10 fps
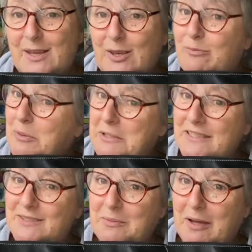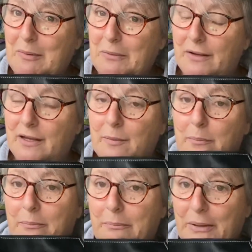you've probably done some cut work,
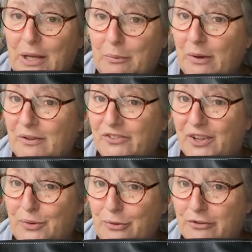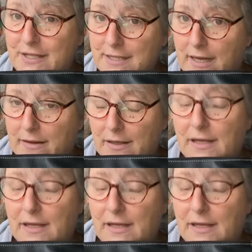but you won't have done all 3 together,